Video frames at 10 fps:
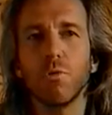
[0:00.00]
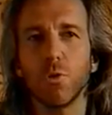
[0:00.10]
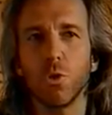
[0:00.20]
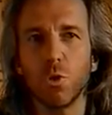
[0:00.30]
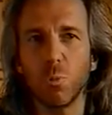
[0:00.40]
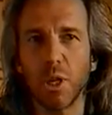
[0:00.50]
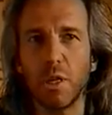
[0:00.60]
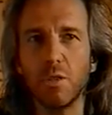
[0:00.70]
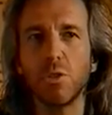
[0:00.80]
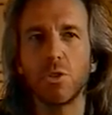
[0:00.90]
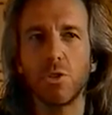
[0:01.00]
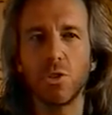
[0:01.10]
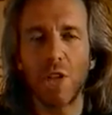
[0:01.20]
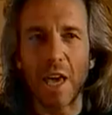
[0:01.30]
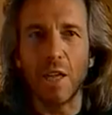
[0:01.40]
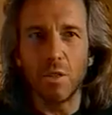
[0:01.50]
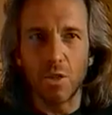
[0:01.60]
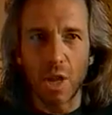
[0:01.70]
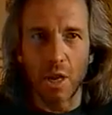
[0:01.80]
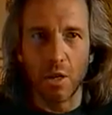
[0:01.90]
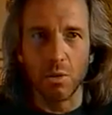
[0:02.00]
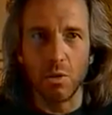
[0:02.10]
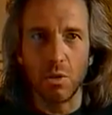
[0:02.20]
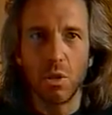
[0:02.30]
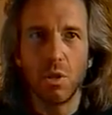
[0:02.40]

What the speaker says: for those planes to stand down,